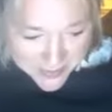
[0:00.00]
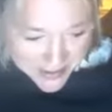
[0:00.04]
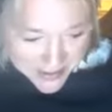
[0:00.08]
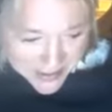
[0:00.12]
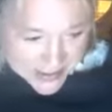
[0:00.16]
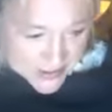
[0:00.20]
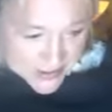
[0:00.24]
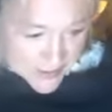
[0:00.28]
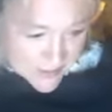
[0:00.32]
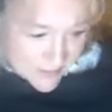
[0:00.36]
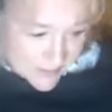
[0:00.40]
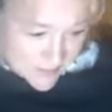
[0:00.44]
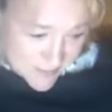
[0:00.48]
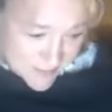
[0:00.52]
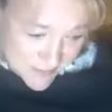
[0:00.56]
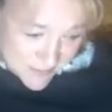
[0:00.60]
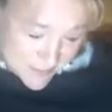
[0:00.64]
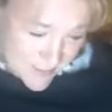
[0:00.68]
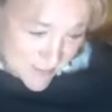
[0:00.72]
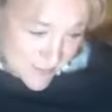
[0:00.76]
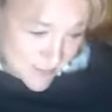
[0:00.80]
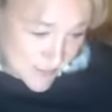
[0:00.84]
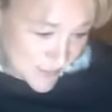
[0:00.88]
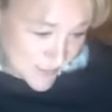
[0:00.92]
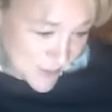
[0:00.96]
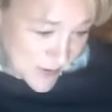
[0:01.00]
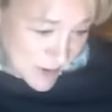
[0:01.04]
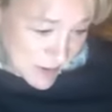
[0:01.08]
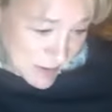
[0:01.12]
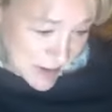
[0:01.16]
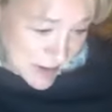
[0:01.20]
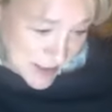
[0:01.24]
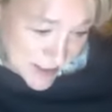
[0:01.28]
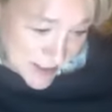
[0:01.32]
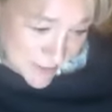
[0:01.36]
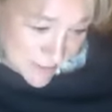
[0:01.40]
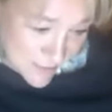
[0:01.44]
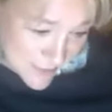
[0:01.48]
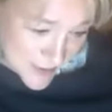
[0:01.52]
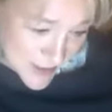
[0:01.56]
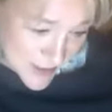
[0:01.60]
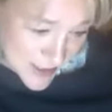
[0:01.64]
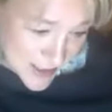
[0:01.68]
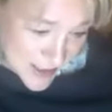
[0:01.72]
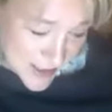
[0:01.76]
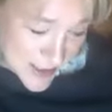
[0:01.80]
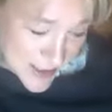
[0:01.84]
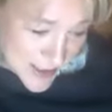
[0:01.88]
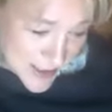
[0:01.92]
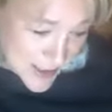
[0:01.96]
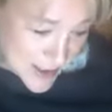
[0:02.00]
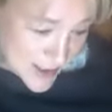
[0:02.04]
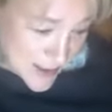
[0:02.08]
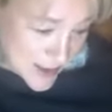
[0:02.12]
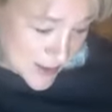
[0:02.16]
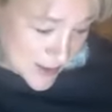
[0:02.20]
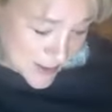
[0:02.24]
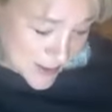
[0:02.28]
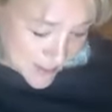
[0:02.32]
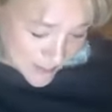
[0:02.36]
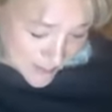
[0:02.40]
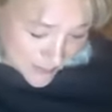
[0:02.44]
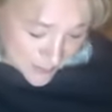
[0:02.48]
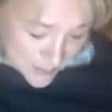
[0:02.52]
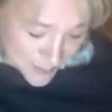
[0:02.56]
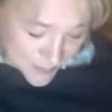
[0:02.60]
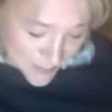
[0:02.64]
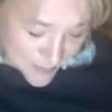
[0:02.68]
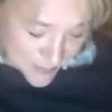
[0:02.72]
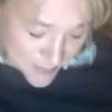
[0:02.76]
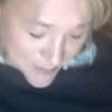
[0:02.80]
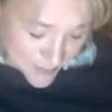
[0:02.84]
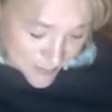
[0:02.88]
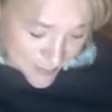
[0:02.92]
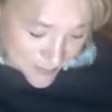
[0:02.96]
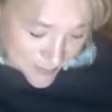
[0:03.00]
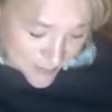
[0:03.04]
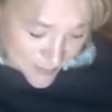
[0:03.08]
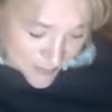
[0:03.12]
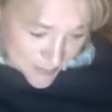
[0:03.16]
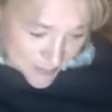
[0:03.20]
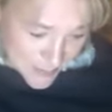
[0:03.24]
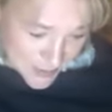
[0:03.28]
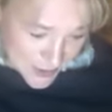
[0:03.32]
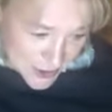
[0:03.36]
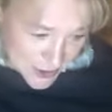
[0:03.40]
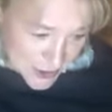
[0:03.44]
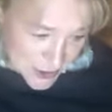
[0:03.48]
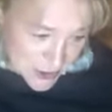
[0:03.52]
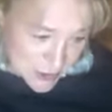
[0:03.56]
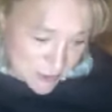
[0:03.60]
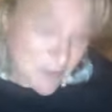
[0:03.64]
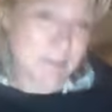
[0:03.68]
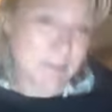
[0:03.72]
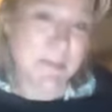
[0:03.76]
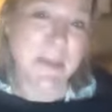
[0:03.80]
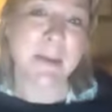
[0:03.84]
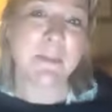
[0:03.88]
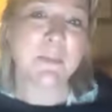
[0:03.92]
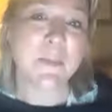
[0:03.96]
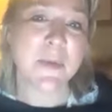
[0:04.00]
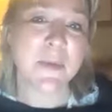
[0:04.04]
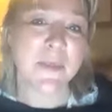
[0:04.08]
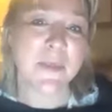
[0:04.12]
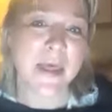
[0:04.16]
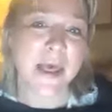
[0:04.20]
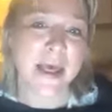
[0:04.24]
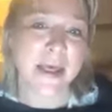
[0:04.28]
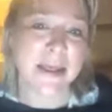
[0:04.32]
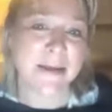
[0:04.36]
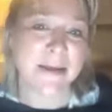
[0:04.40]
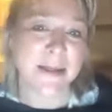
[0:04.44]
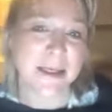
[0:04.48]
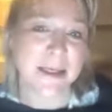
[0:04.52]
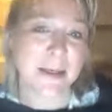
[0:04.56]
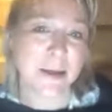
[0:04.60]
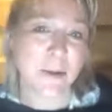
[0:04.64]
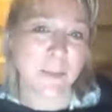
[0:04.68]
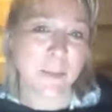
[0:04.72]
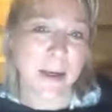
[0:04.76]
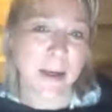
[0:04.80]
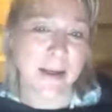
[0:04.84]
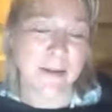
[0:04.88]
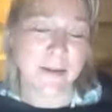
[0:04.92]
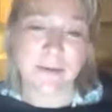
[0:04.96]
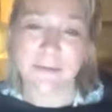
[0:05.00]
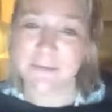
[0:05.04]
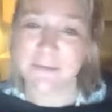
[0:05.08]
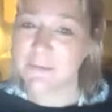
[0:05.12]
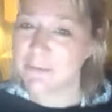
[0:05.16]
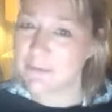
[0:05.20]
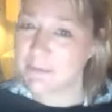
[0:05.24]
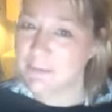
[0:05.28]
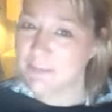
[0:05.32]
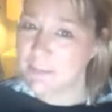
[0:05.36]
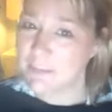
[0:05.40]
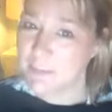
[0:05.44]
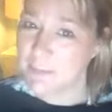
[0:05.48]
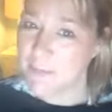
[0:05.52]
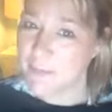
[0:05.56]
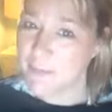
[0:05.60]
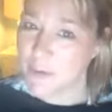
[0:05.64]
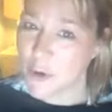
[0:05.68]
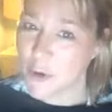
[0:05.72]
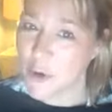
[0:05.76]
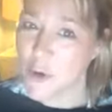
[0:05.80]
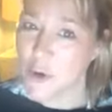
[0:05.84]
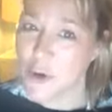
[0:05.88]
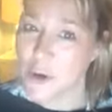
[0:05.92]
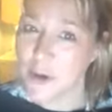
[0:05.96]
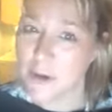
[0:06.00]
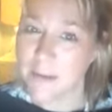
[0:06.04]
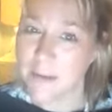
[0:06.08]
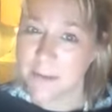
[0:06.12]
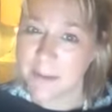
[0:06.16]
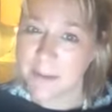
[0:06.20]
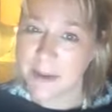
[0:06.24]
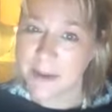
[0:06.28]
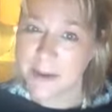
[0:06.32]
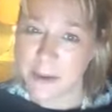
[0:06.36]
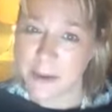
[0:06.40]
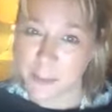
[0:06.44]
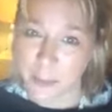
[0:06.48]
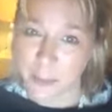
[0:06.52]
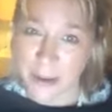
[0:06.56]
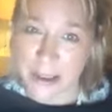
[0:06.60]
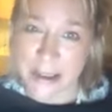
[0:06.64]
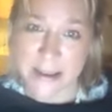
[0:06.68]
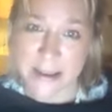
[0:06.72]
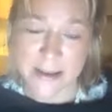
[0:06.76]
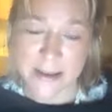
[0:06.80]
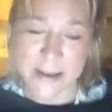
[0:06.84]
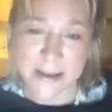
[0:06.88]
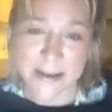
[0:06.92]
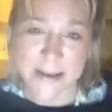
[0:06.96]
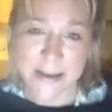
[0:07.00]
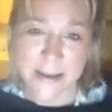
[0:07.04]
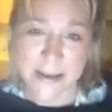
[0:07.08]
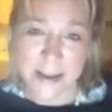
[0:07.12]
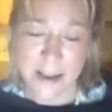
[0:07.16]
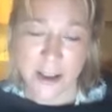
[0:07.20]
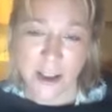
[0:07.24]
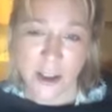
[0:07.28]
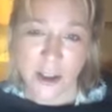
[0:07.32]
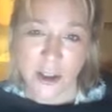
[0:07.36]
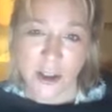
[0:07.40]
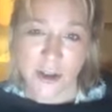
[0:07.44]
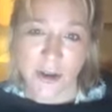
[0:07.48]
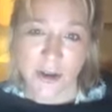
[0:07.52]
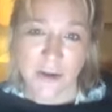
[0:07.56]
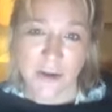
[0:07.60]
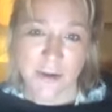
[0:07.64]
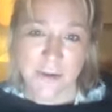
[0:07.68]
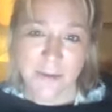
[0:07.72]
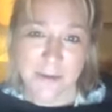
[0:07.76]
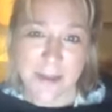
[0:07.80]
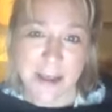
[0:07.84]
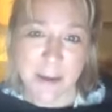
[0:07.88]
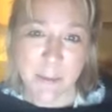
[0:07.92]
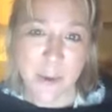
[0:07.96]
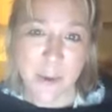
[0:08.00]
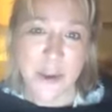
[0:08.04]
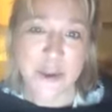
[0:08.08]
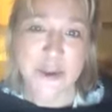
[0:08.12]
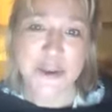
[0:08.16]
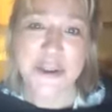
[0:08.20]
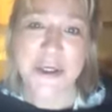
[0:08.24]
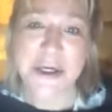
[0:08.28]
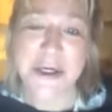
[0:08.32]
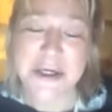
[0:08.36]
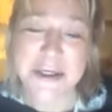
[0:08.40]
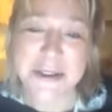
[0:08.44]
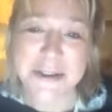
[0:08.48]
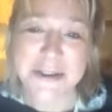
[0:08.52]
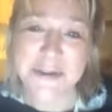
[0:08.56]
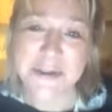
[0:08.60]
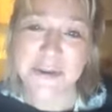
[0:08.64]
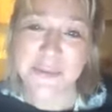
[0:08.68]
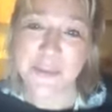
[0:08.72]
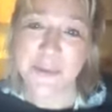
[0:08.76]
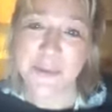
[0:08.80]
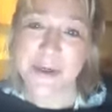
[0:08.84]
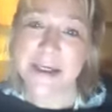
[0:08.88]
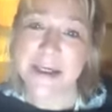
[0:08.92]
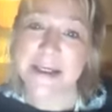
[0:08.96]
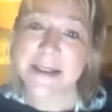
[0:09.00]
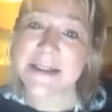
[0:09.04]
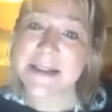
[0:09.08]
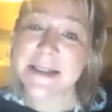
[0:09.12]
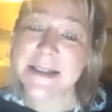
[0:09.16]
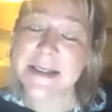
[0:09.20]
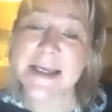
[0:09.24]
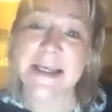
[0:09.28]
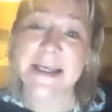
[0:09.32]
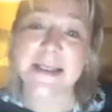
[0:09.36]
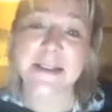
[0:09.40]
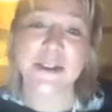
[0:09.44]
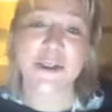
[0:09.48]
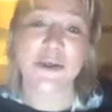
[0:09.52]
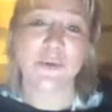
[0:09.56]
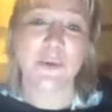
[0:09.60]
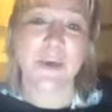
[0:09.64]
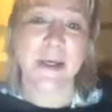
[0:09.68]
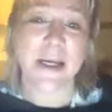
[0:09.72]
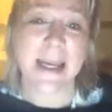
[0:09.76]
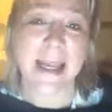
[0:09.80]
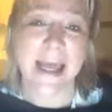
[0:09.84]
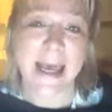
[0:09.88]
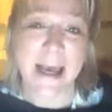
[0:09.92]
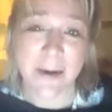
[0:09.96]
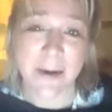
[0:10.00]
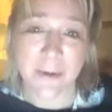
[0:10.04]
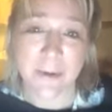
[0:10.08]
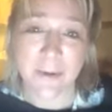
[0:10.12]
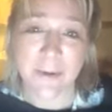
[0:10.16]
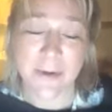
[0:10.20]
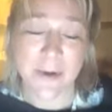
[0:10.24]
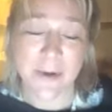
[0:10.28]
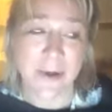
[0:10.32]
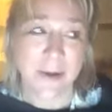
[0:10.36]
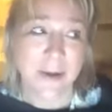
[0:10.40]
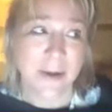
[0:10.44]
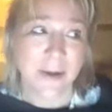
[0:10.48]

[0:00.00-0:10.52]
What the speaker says: that's very lovely. But just remember that thing about the frog and the prince. They won't turn into the prince unless you allow